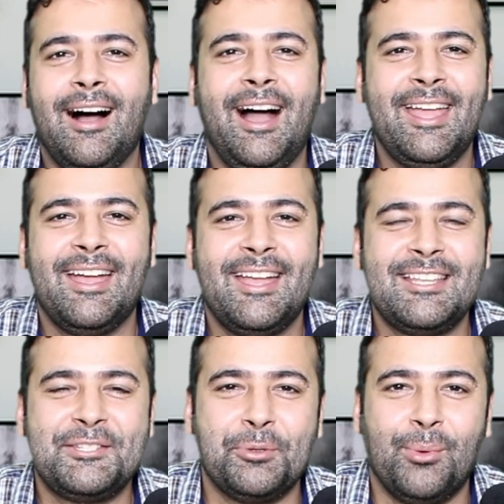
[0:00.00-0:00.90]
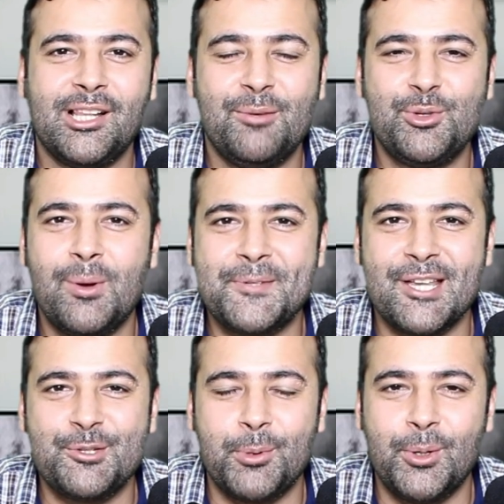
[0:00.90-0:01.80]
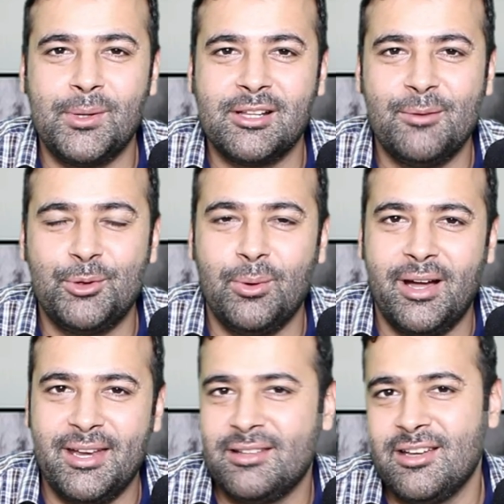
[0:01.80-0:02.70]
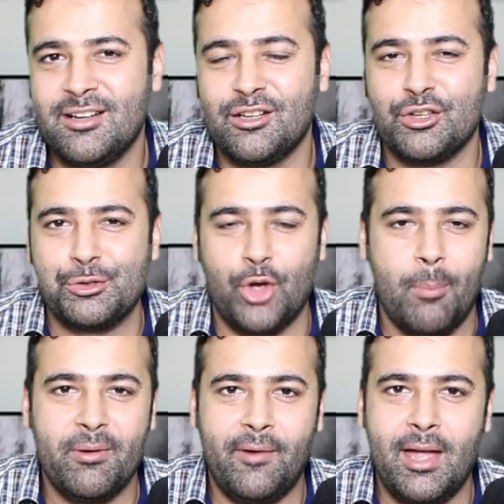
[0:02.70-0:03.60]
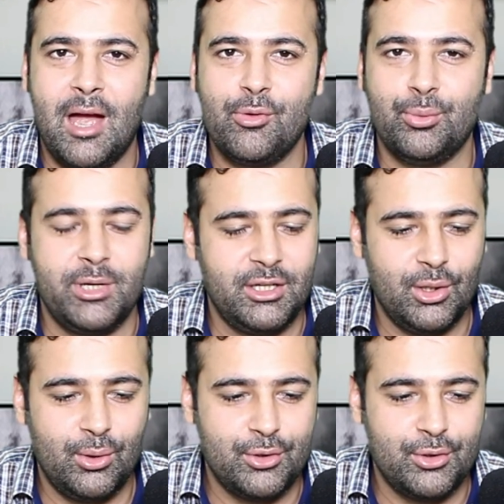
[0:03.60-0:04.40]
Hi guys, welcome to WebSense Pro. Welcome to another Shopify how to video.